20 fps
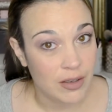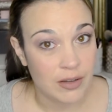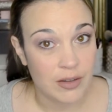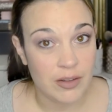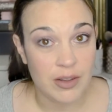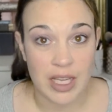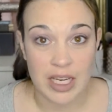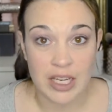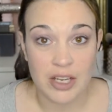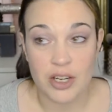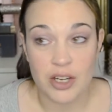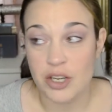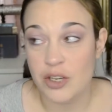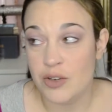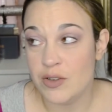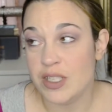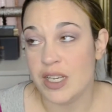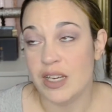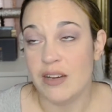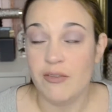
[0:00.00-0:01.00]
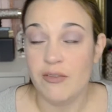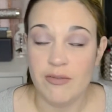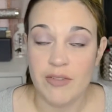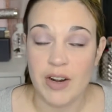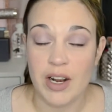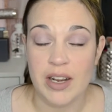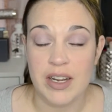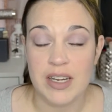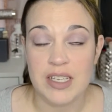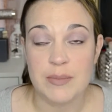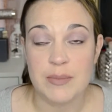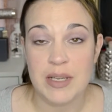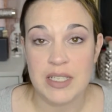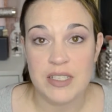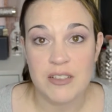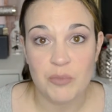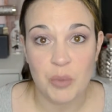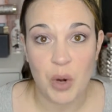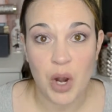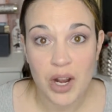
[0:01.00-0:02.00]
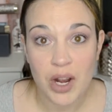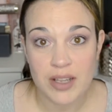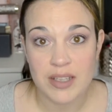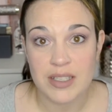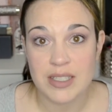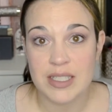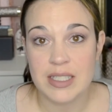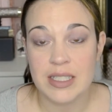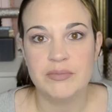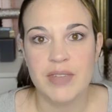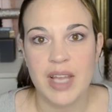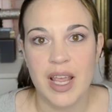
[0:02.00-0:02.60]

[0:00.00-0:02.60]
like you're using very expensive products.